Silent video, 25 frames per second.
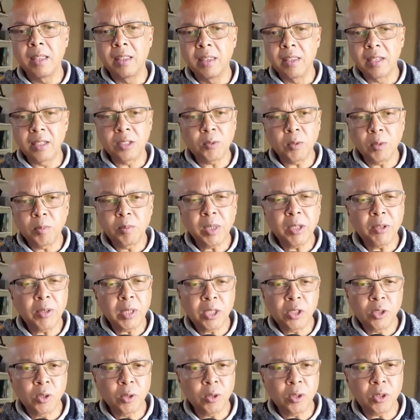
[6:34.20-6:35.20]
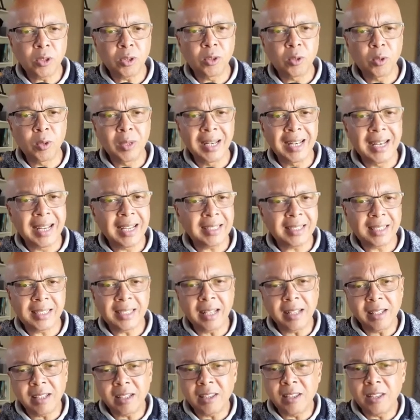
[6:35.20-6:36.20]
This would be reduced to less
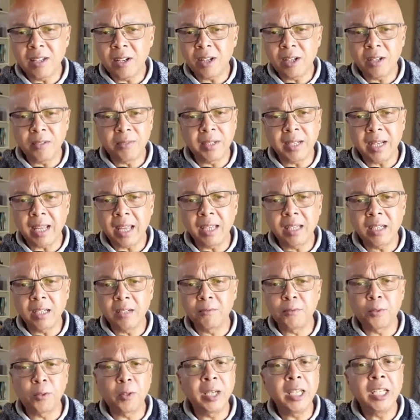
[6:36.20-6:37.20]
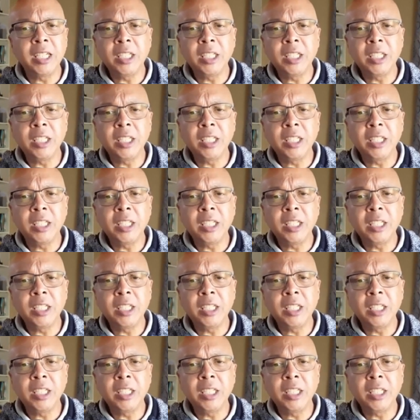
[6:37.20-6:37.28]
than a third of an acre for